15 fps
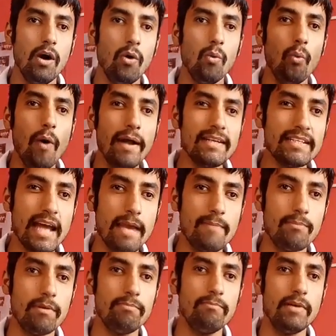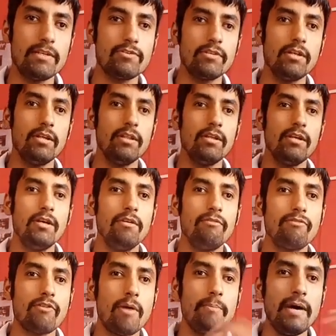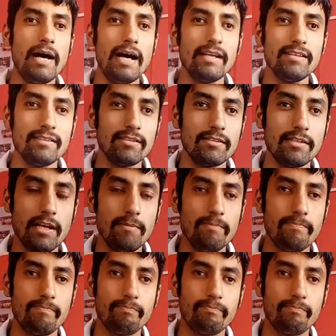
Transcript: one type of material from another type.